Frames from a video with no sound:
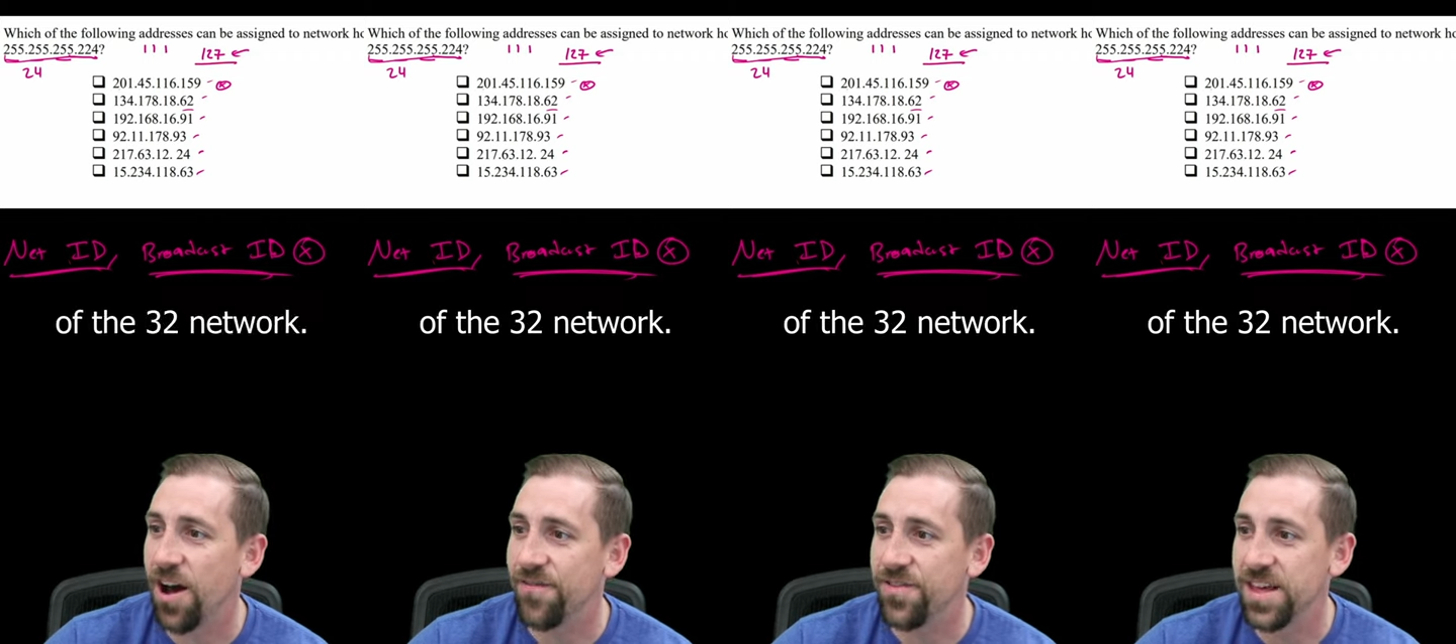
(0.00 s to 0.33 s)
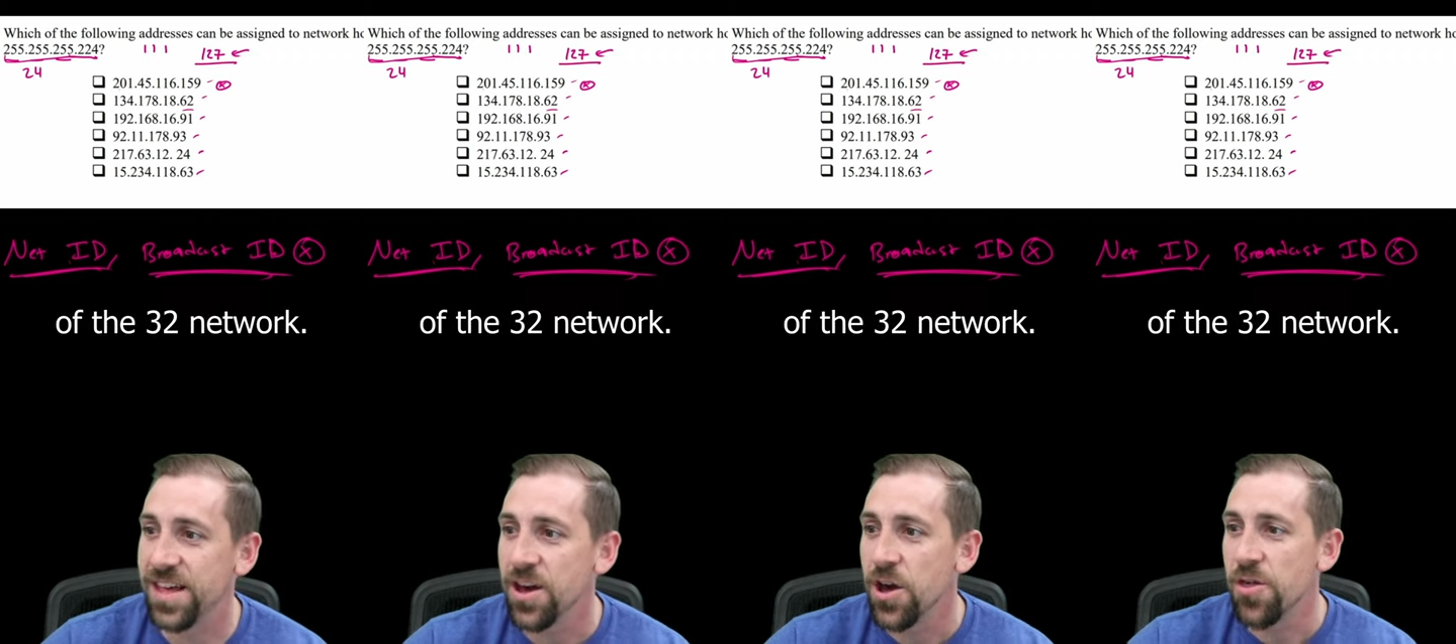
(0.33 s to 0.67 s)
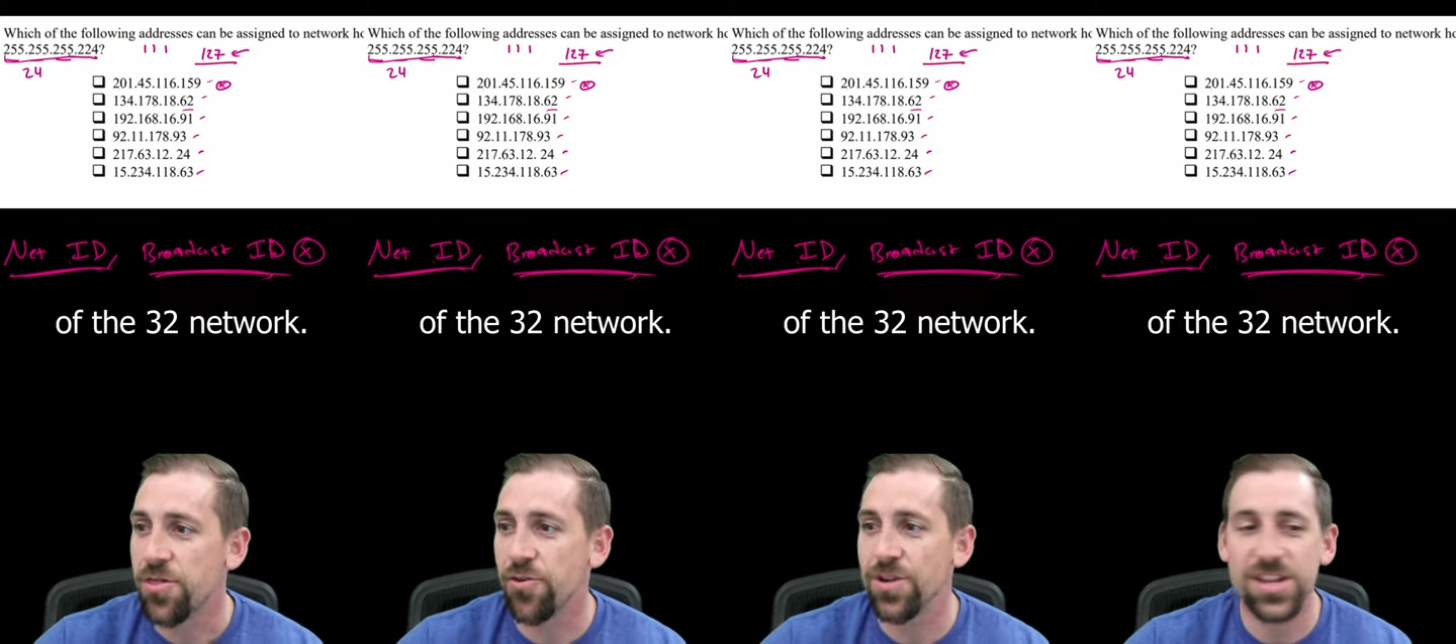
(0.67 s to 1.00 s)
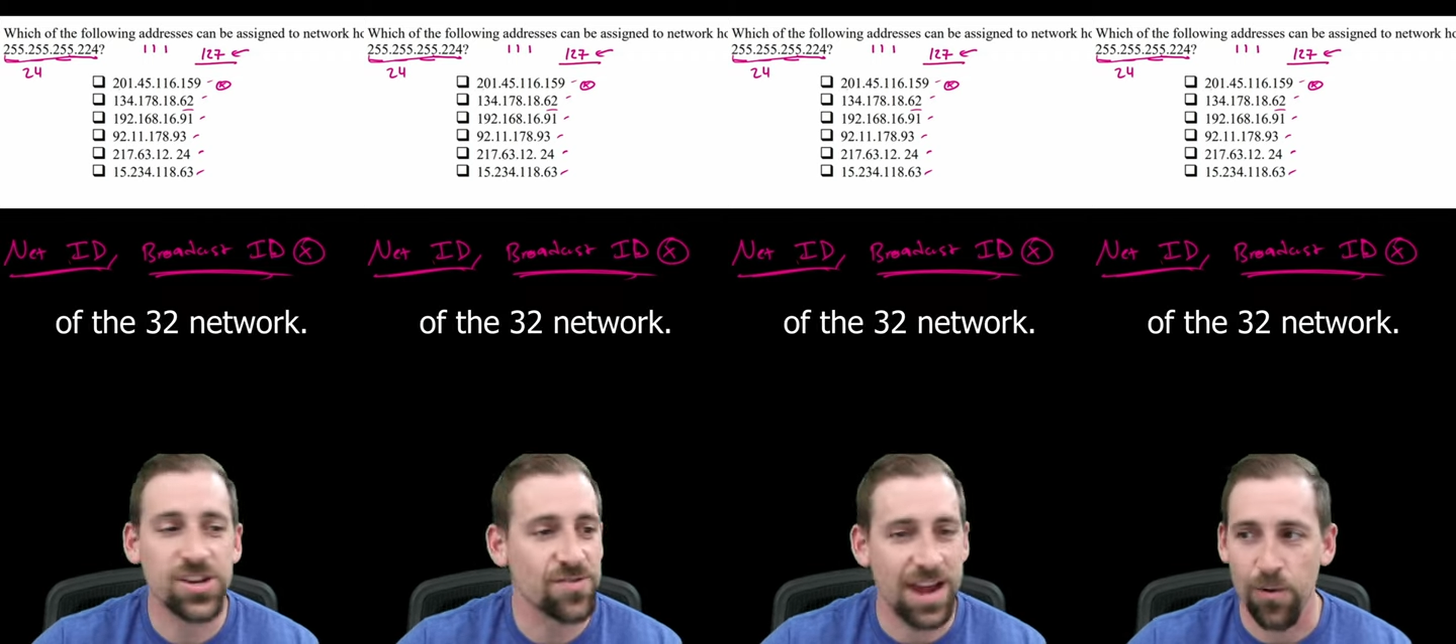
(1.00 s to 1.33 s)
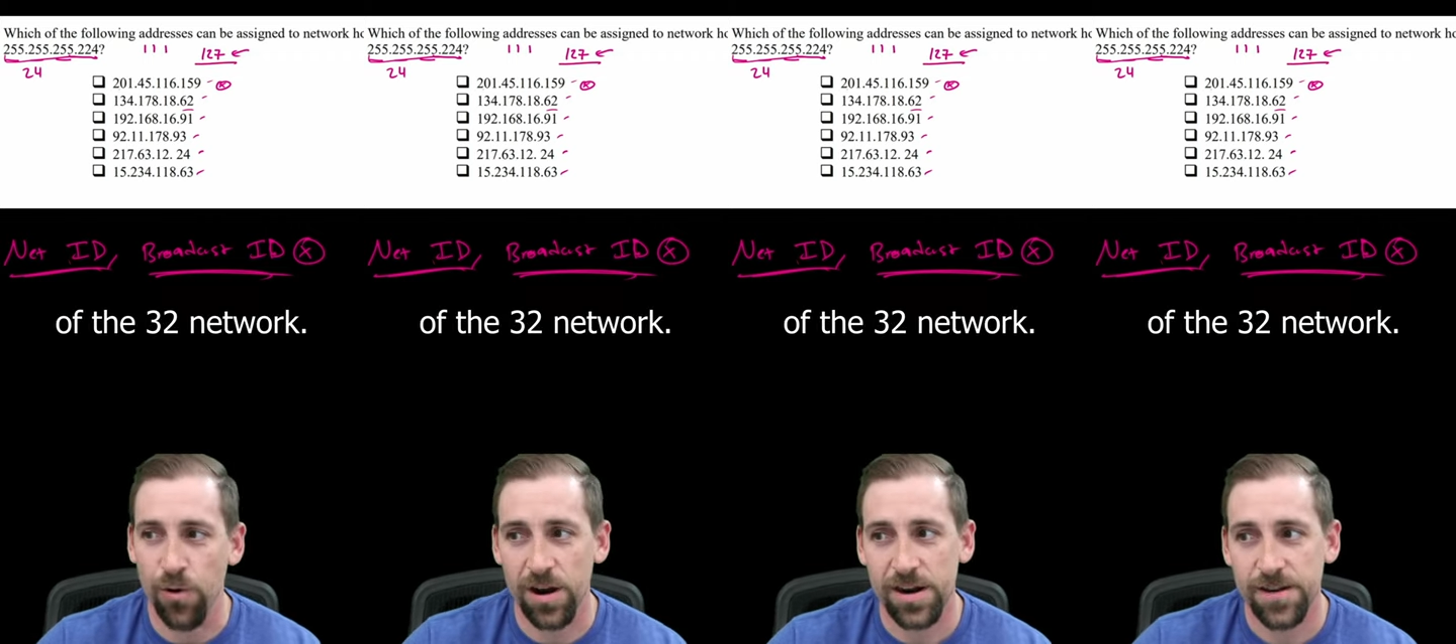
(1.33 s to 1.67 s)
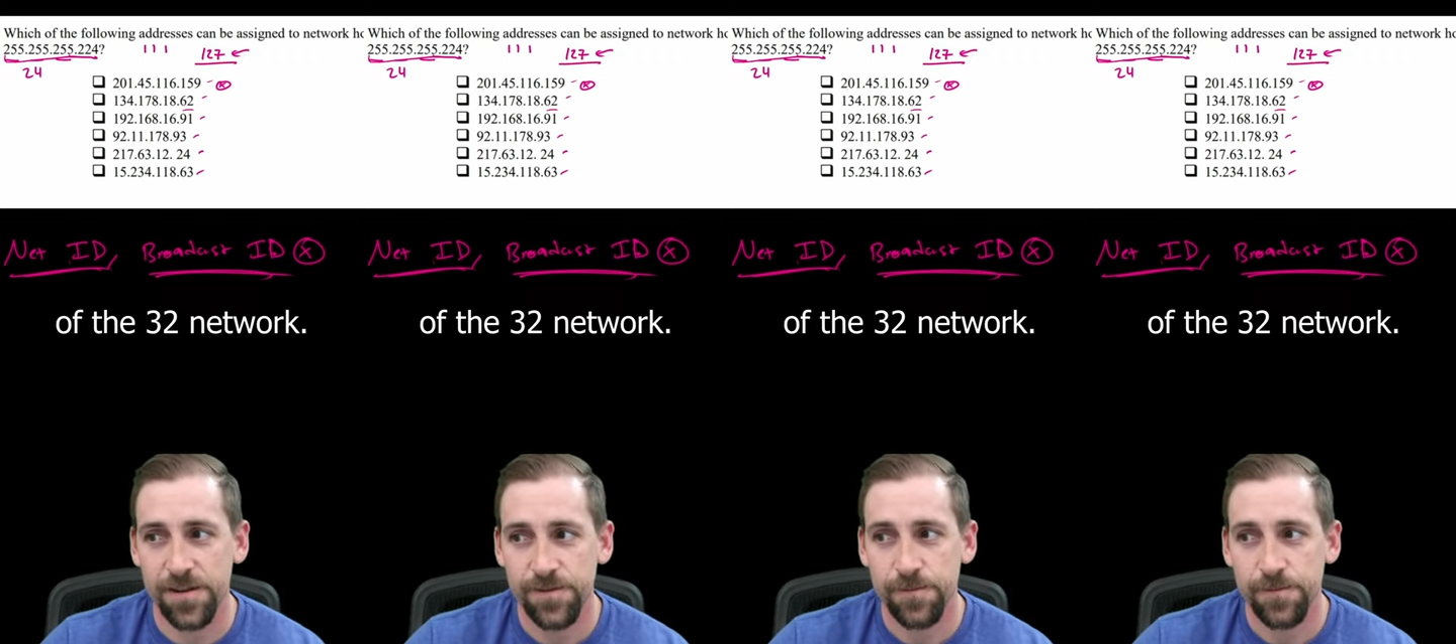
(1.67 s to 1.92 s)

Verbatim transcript: of the 32 network.